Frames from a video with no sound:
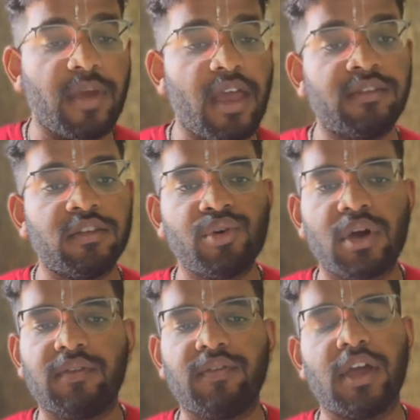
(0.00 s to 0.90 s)
As you are
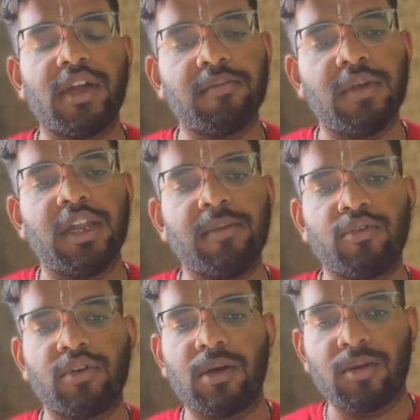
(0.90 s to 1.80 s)
aware, in
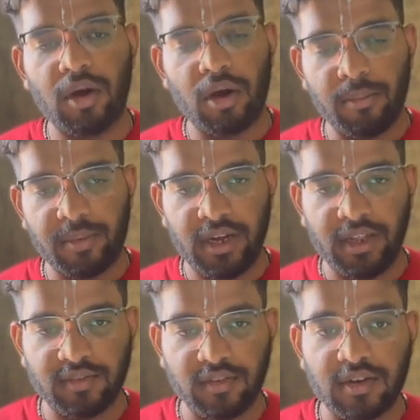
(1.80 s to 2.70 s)
multi-programmed operating
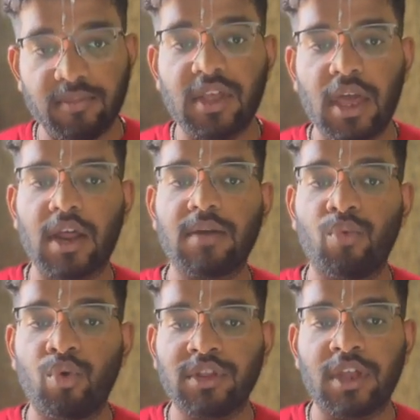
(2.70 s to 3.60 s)
system, there are
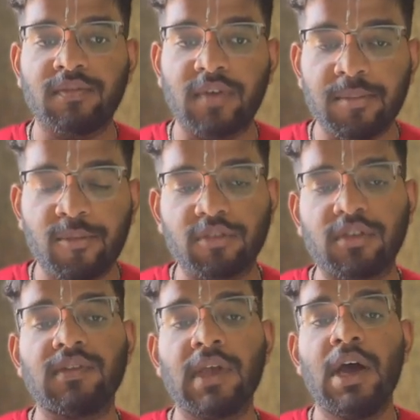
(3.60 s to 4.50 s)
more than one
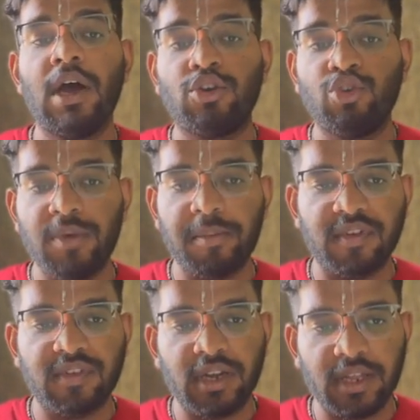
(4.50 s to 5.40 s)
process to be
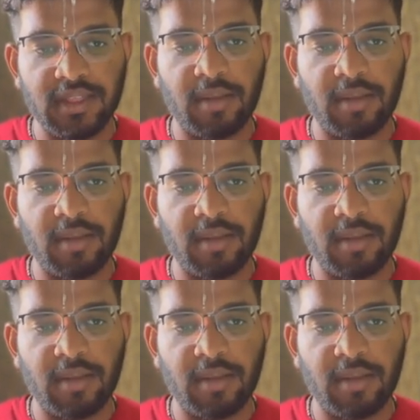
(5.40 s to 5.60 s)
present in the